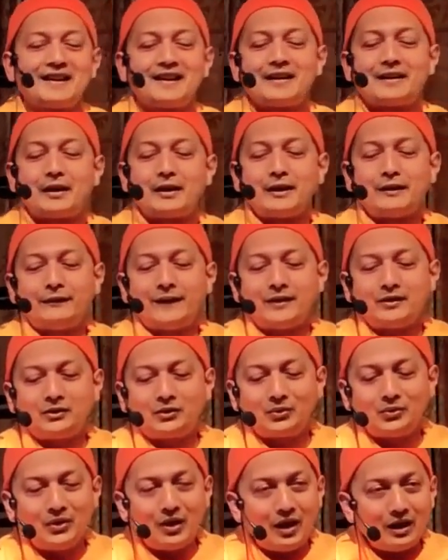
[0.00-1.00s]
But if I
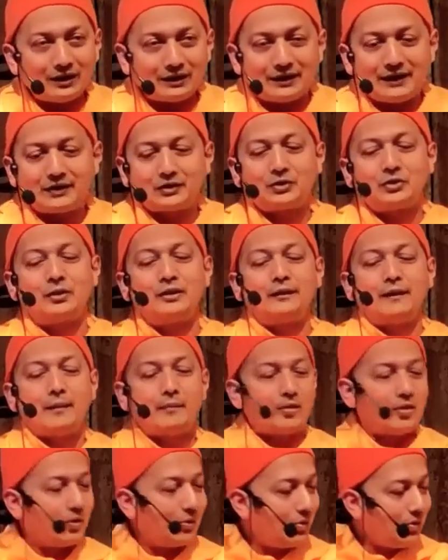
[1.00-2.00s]
do not let go, if
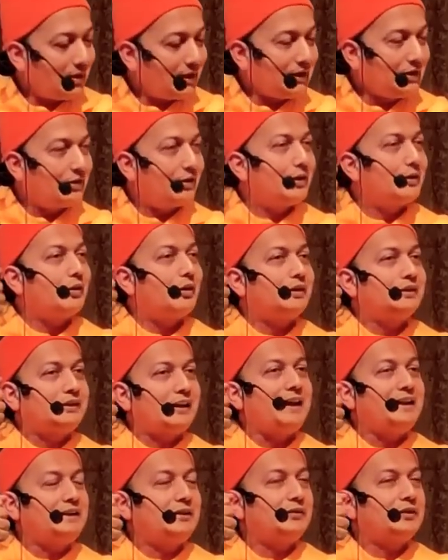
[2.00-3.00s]
I'm holding on
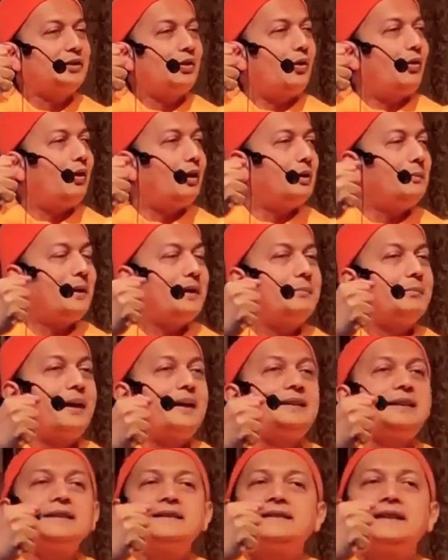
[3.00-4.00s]
tight with all my
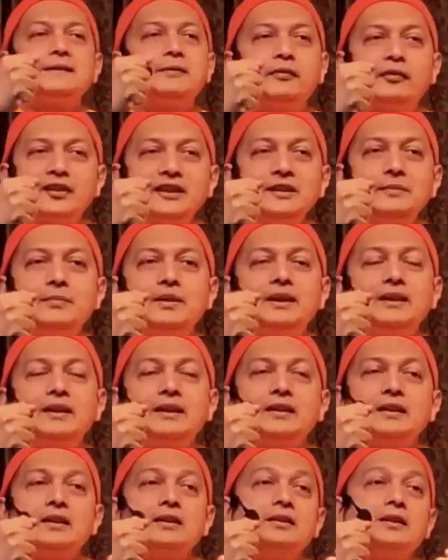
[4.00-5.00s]
might and say, free me,
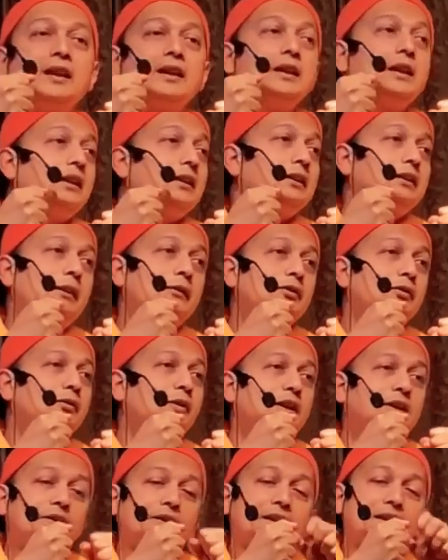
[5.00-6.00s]
then you have to
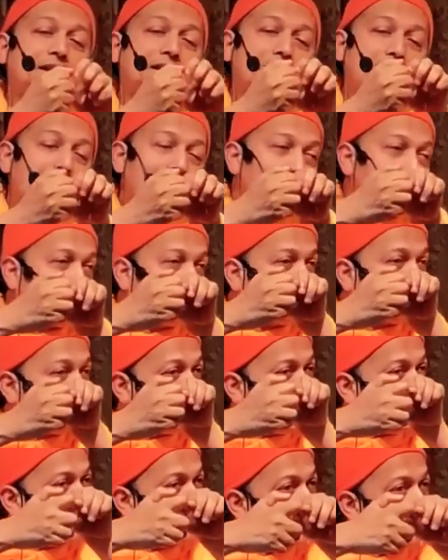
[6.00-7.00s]
work really hard
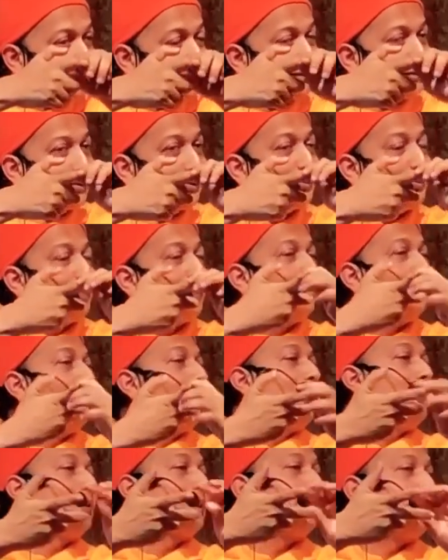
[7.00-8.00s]
to
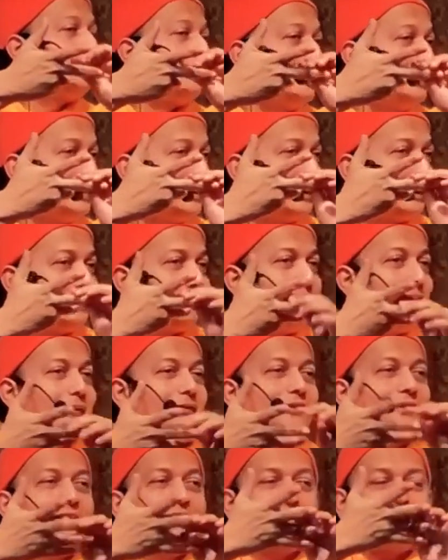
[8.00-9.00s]
pull out finger by
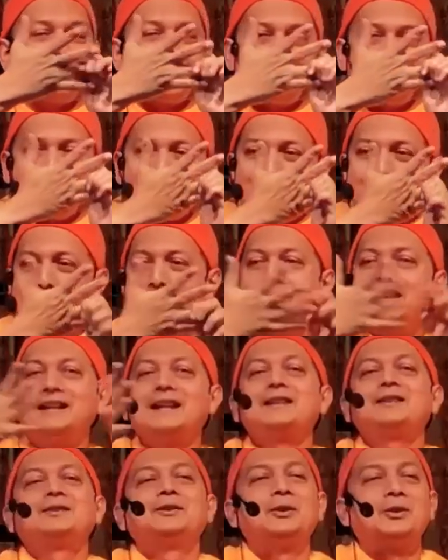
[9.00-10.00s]
finger and make me
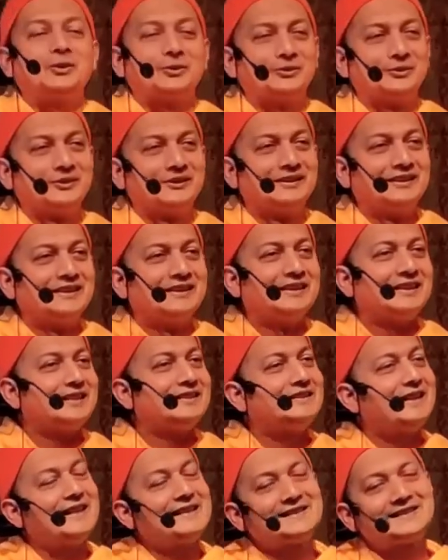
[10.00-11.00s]
let go.
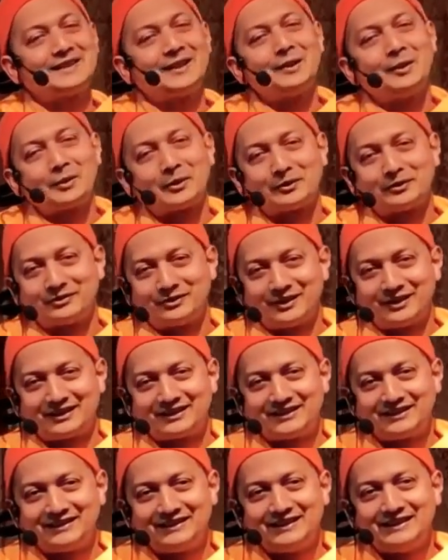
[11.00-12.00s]
That's a lot of
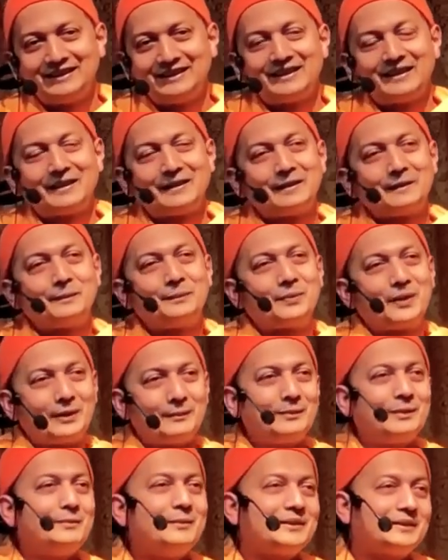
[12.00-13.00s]
work. The
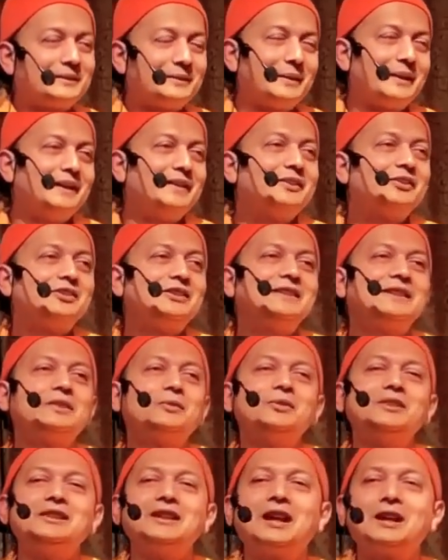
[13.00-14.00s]
problem is the energy
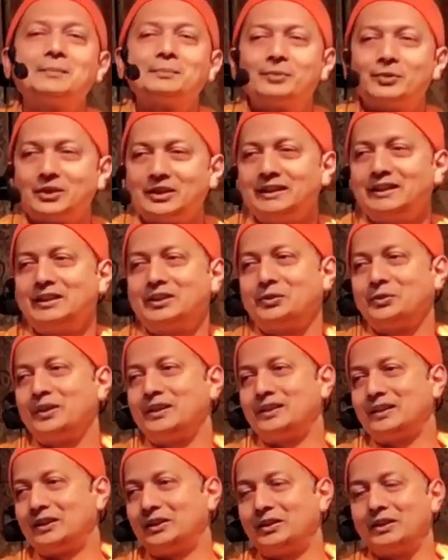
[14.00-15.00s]
that we are putting into
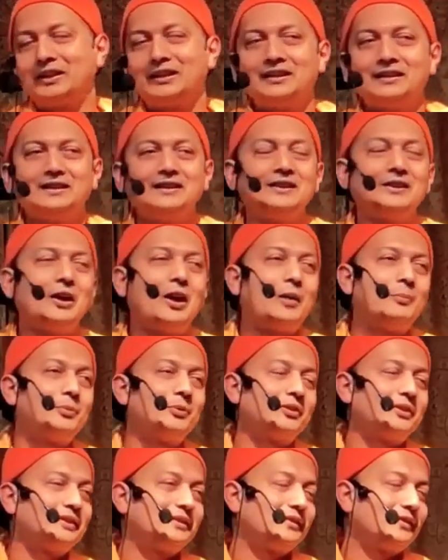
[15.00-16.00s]
it in the
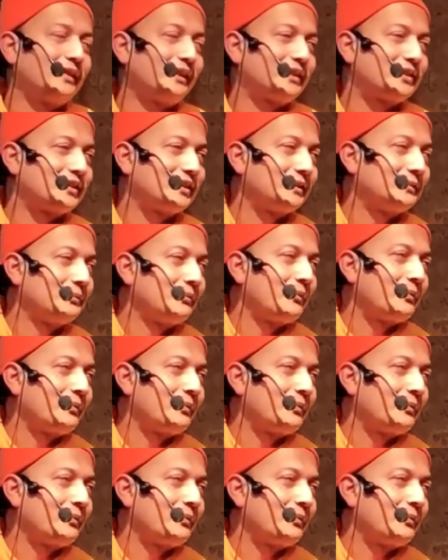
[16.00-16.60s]
opposite direction.